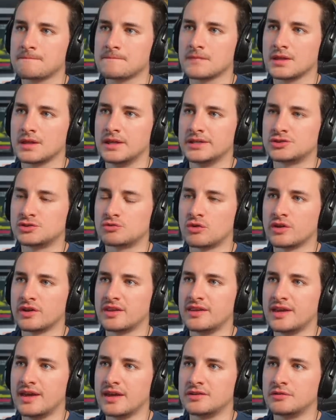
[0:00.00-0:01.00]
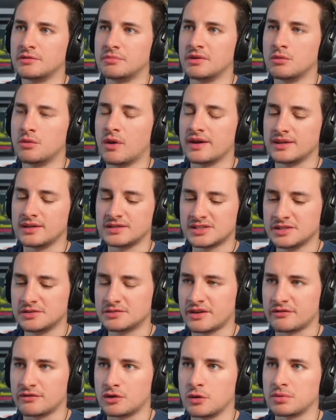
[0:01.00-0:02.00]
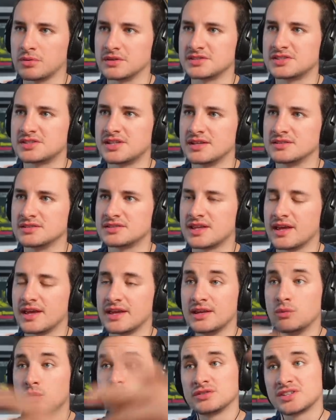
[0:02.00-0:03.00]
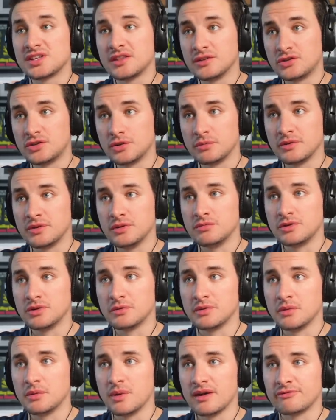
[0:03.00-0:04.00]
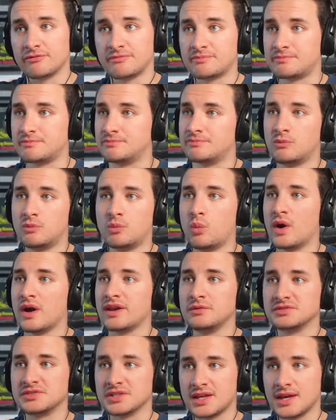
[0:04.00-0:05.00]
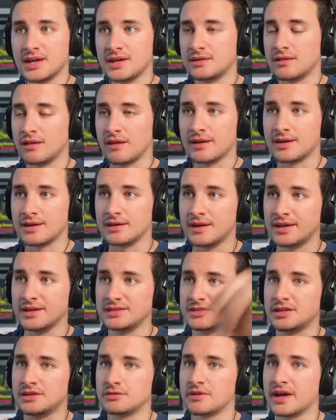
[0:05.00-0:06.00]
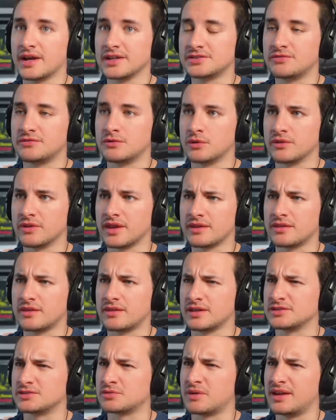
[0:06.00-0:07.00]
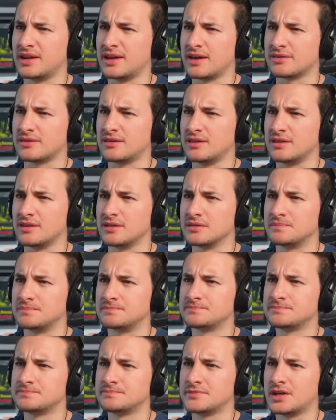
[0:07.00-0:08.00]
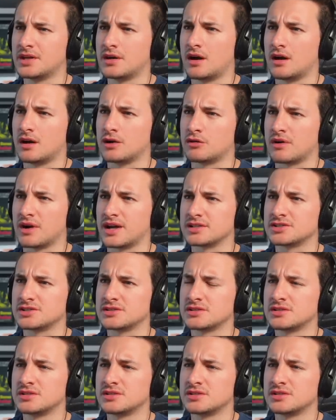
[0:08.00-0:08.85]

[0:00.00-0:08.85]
his run in the NWA, he seems to have a couple of stints there. He was in the WWF when he was a kid, like in 83, 84, that's when he had the car crash.